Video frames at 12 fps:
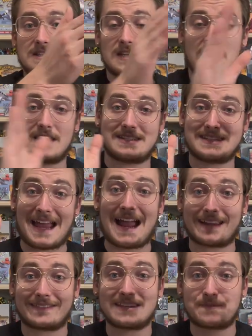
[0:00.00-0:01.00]
a
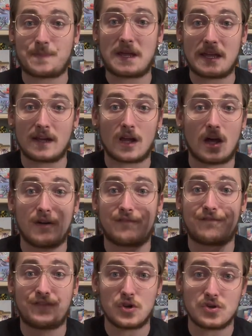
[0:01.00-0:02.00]
stack this big of
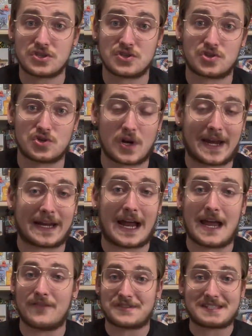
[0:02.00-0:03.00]
Fusion Strike. I
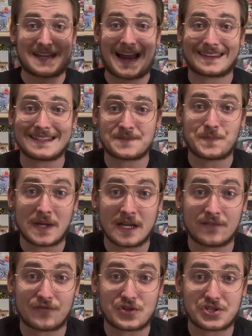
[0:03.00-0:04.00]
have a stack this
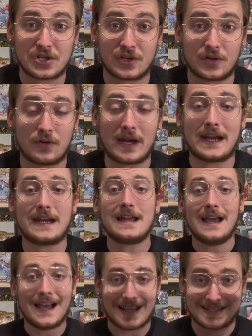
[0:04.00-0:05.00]
big for Chilling Rain,
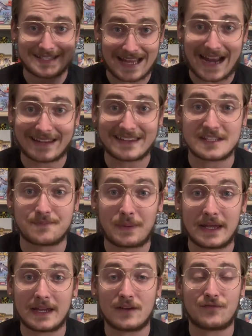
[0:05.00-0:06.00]
a stack this
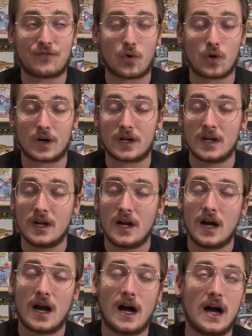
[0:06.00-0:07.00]
big for
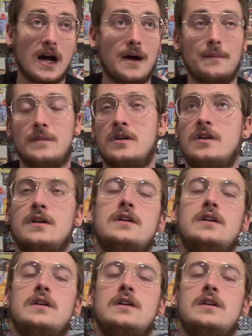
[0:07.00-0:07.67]
um,